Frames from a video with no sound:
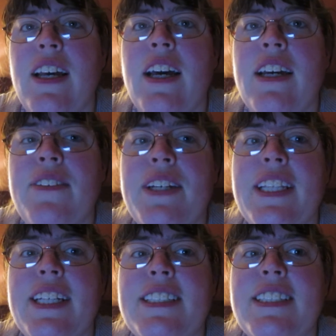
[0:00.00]
And with
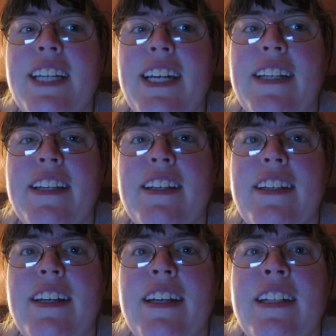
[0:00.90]
that said,
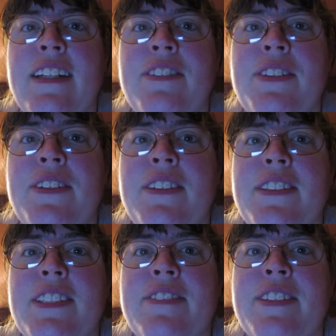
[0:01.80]
I love you all
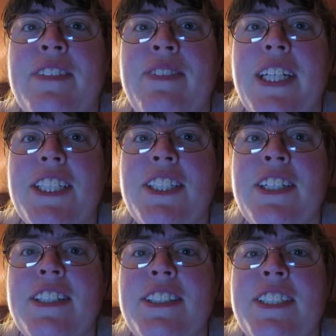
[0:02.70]
so very much, and
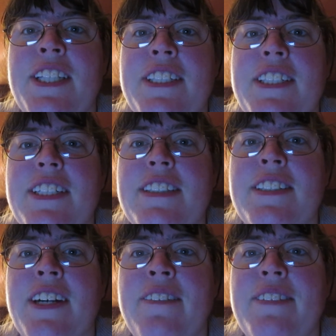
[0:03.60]
I say these things
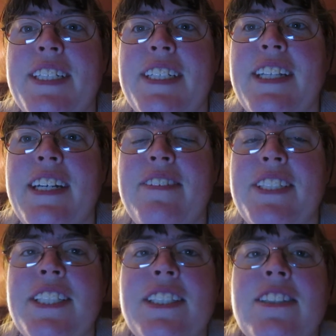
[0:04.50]
humbly in the name of
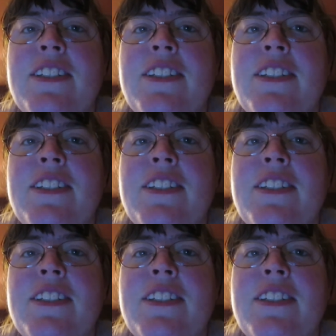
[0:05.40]
Jesus